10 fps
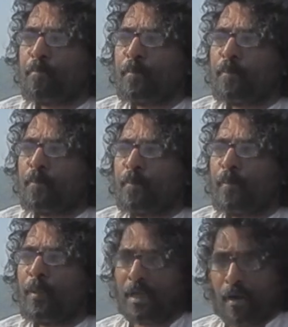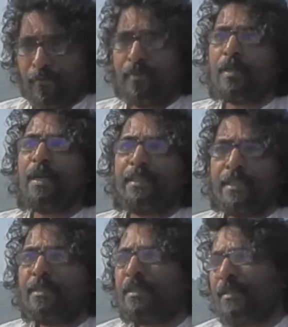Okay. But after I
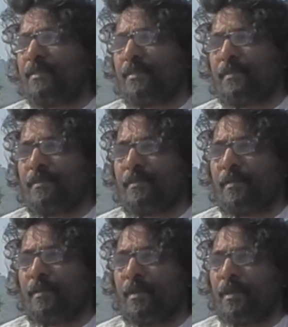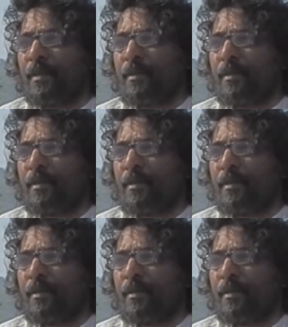did this,